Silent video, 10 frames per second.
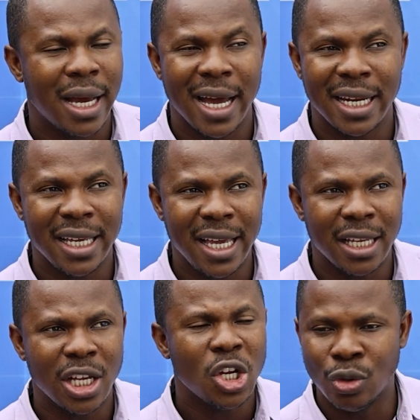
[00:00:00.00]
And
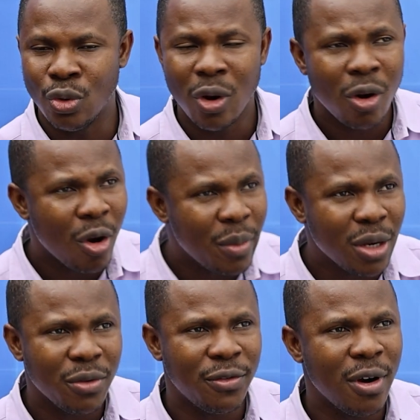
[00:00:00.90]
again, do not
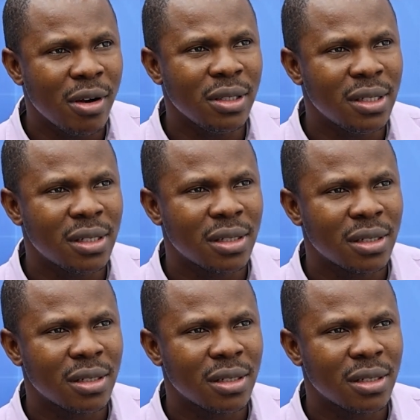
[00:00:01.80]
commingle funds.